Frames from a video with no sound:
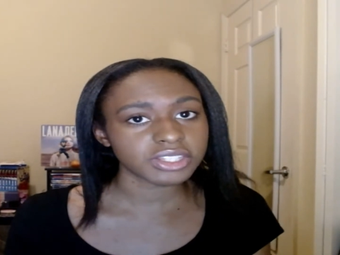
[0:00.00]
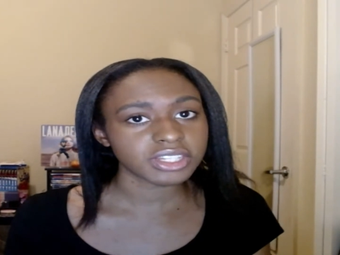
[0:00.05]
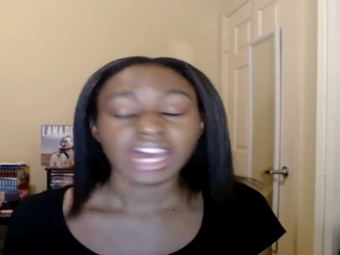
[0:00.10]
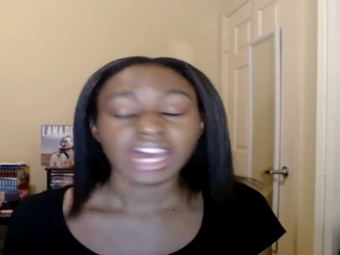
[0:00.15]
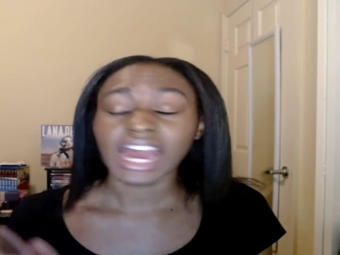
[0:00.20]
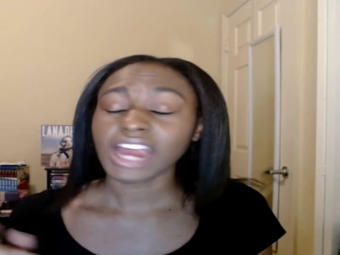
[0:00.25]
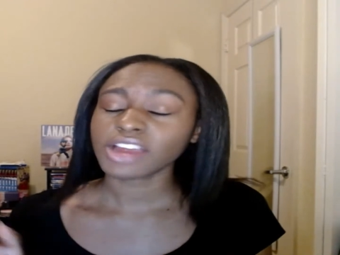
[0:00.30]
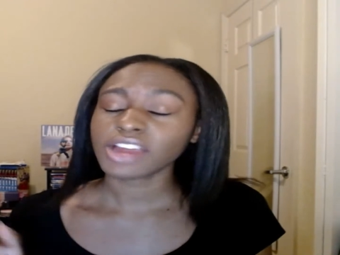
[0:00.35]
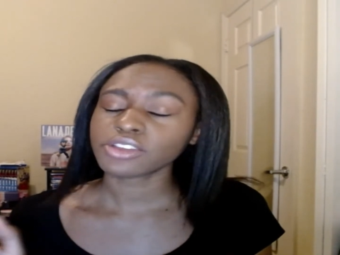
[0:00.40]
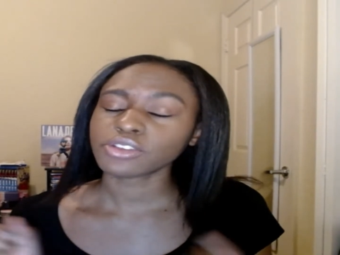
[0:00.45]
the
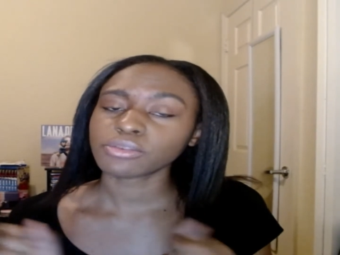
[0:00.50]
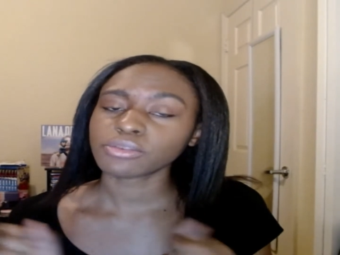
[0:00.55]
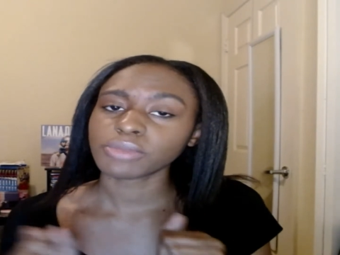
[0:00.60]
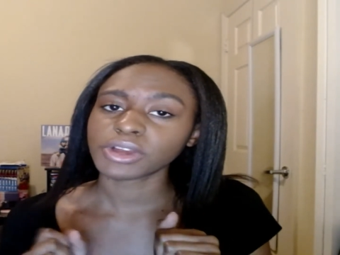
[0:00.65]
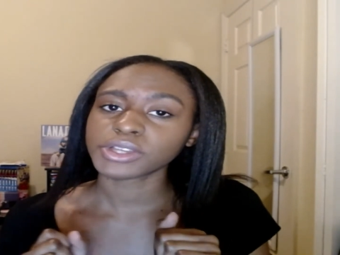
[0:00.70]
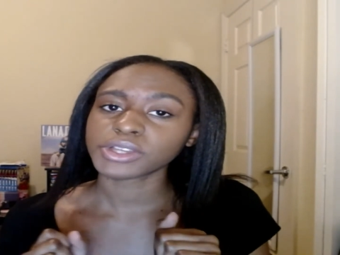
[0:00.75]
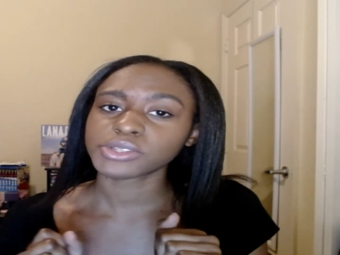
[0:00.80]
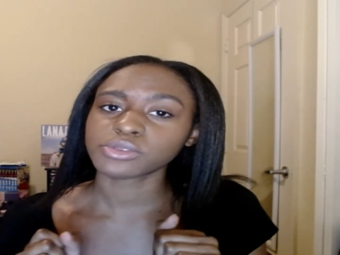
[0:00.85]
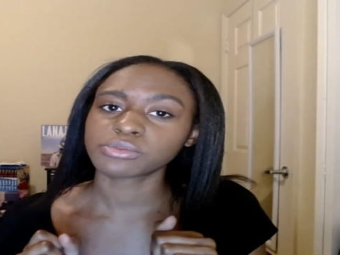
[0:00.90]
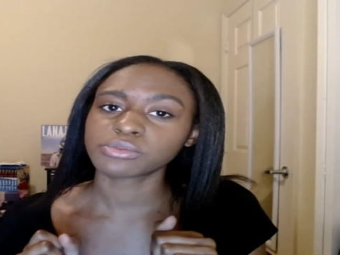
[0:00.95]
higher their
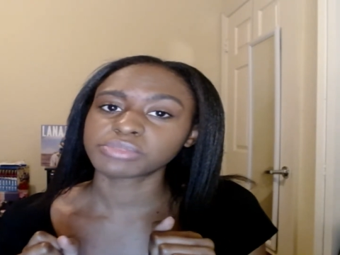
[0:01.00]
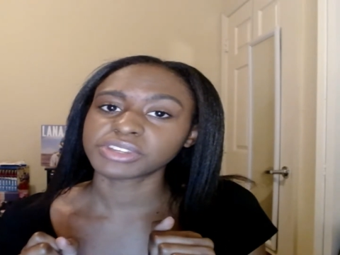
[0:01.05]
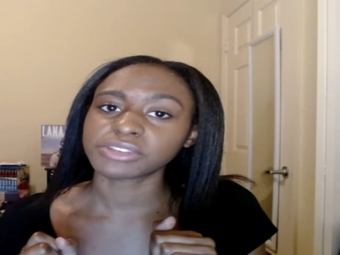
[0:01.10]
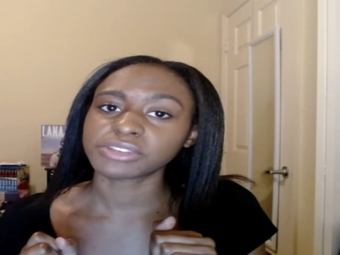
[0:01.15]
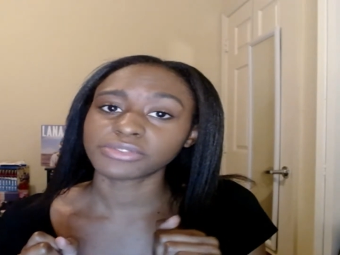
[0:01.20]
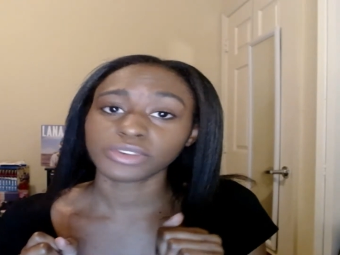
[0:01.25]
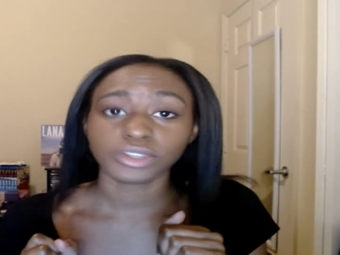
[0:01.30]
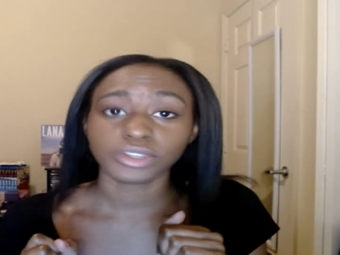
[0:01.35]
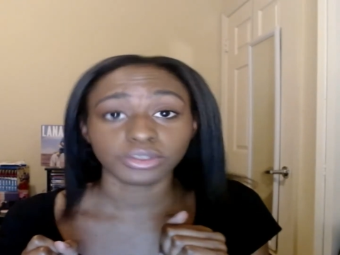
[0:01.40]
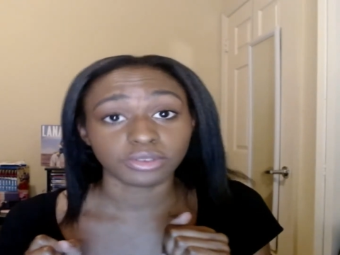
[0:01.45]
marks will be
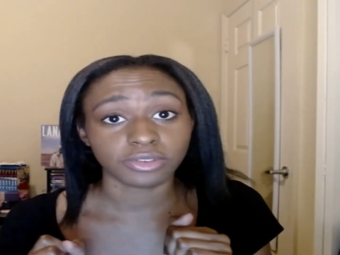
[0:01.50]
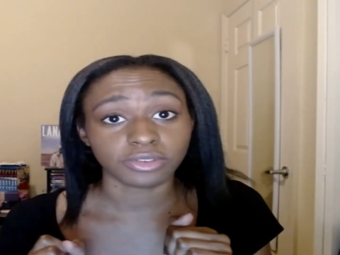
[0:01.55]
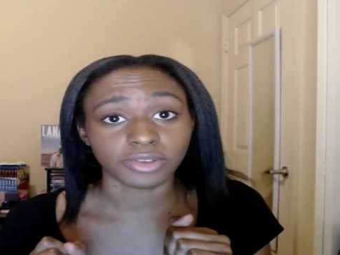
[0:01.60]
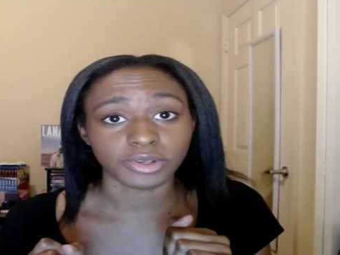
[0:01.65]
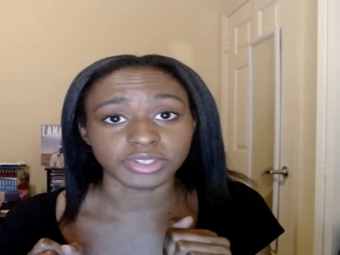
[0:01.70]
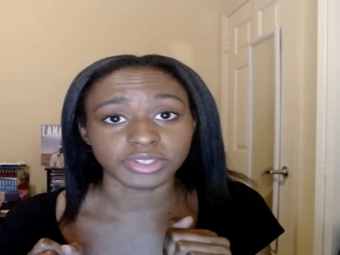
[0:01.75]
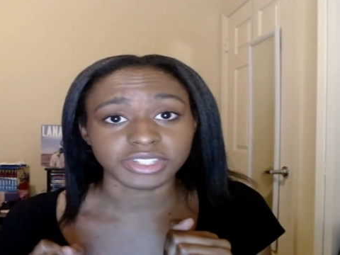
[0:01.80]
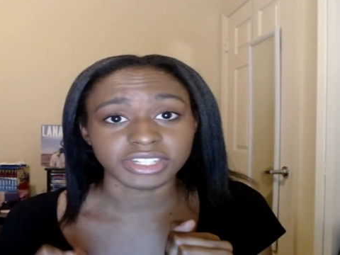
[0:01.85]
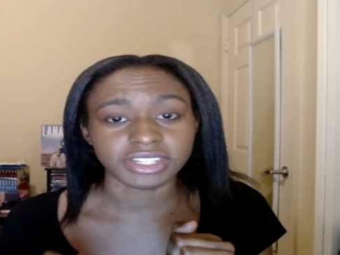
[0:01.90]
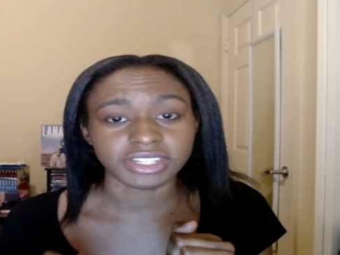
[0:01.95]
for
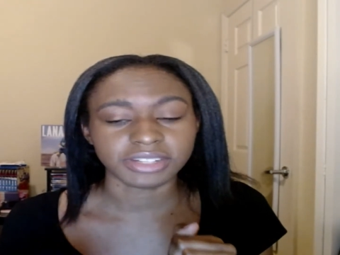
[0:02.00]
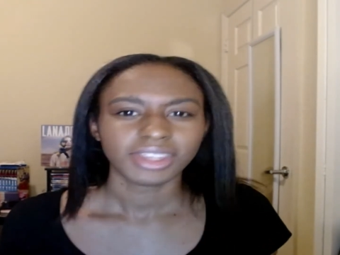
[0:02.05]
university.